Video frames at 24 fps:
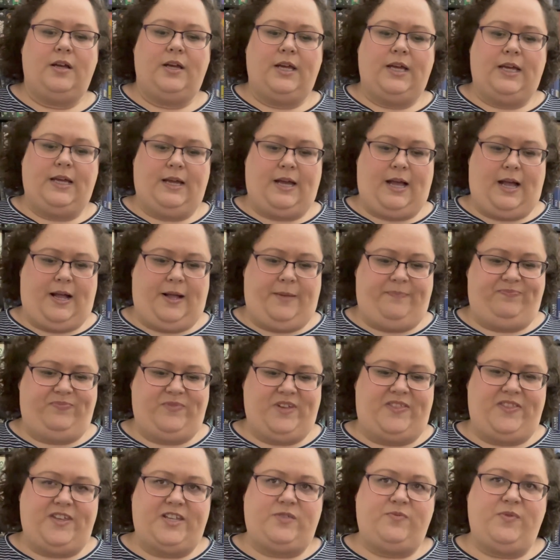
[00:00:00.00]
And
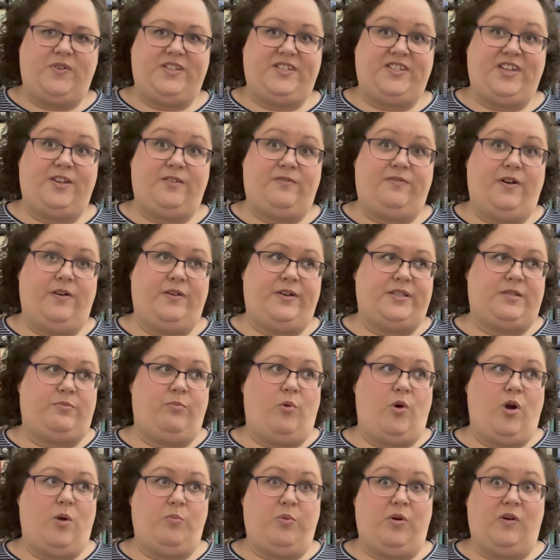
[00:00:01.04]
this one is going to focus
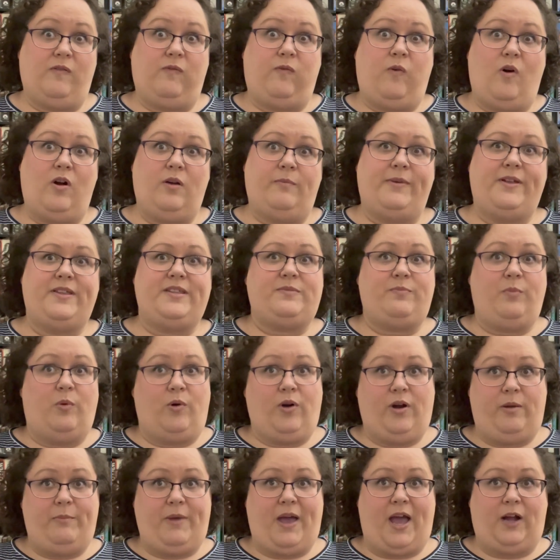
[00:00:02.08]
more on performance,
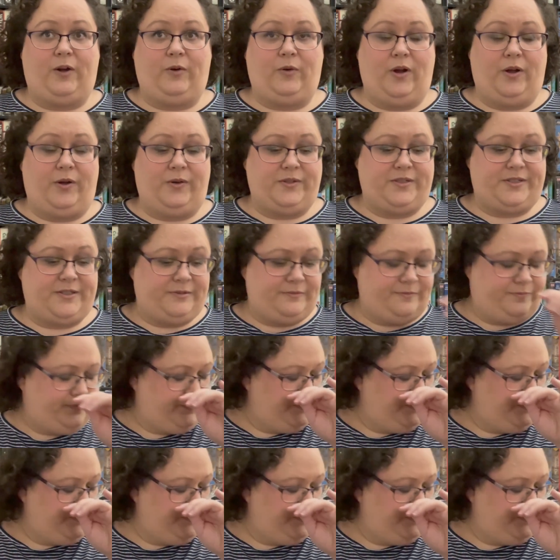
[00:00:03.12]
more on macros.